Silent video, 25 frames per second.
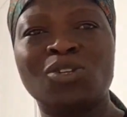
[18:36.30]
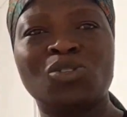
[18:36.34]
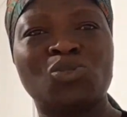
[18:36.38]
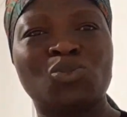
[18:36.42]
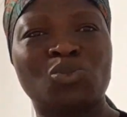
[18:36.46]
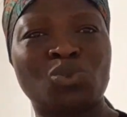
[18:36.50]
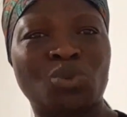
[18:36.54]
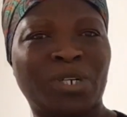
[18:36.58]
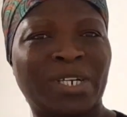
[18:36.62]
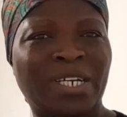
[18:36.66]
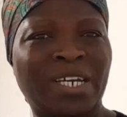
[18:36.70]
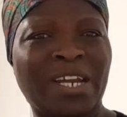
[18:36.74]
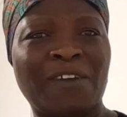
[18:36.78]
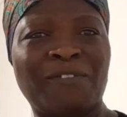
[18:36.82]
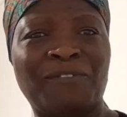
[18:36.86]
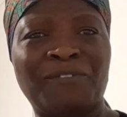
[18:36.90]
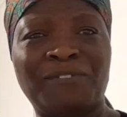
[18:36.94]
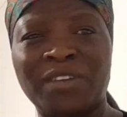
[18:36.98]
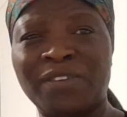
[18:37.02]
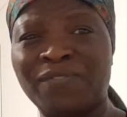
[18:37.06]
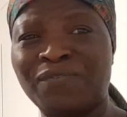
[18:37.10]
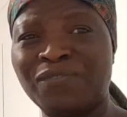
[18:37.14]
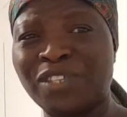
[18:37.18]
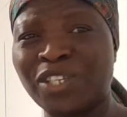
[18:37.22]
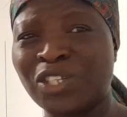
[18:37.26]

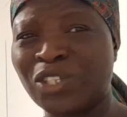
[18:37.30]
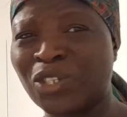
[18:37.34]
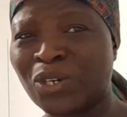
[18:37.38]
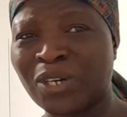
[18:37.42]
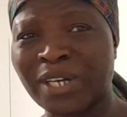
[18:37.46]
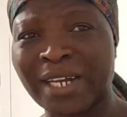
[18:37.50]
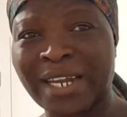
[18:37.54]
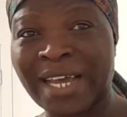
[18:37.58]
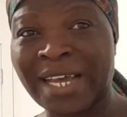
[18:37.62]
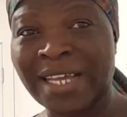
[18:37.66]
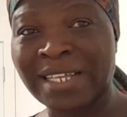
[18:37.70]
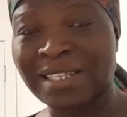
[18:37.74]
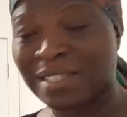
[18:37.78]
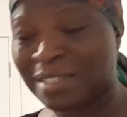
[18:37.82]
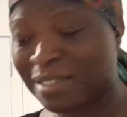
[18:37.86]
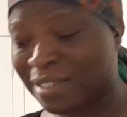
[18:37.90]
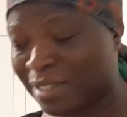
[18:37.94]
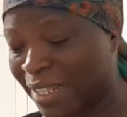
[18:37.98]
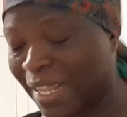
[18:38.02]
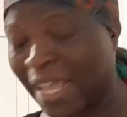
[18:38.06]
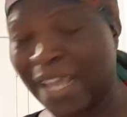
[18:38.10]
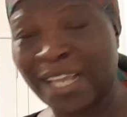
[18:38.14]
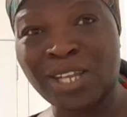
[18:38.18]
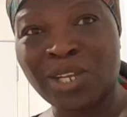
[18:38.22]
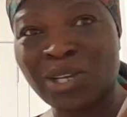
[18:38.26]
$250,
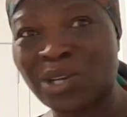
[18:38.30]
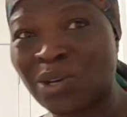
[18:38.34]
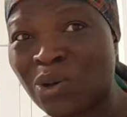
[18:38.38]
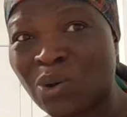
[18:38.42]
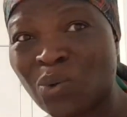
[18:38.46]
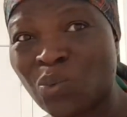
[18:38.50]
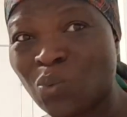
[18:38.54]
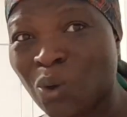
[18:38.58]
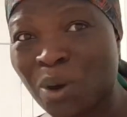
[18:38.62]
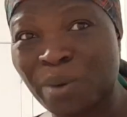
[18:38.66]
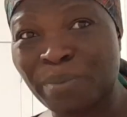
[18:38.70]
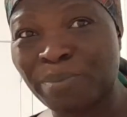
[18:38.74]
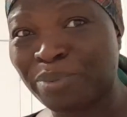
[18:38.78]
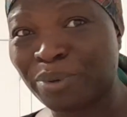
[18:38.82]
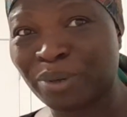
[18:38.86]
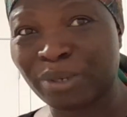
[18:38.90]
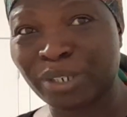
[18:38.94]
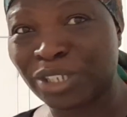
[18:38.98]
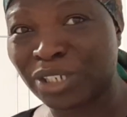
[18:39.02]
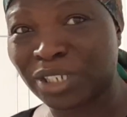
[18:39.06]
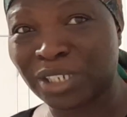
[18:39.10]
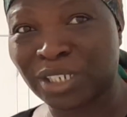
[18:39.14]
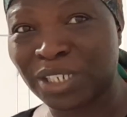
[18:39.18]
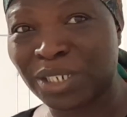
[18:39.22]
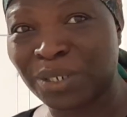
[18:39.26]
like one
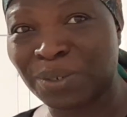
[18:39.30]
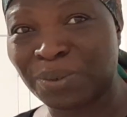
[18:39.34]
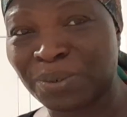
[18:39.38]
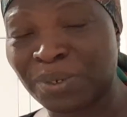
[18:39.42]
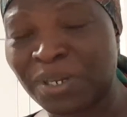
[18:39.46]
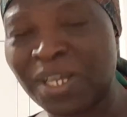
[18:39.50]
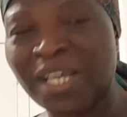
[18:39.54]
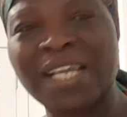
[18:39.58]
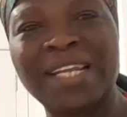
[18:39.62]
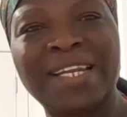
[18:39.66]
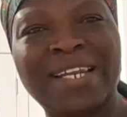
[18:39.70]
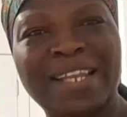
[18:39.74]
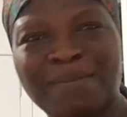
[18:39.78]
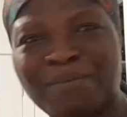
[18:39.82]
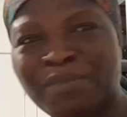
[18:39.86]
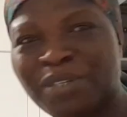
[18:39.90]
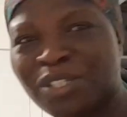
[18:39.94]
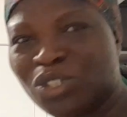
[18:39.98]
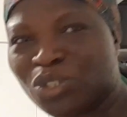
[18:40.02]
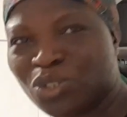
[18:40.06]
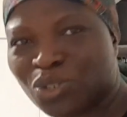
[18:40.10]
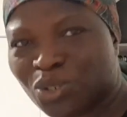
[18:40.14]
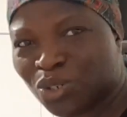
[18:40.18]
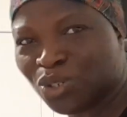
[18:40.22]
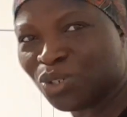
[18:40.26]
brush new. Let me
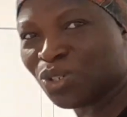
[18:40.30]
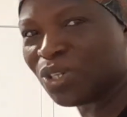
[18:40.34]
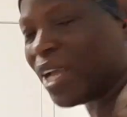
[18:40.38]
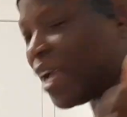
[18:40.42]
show you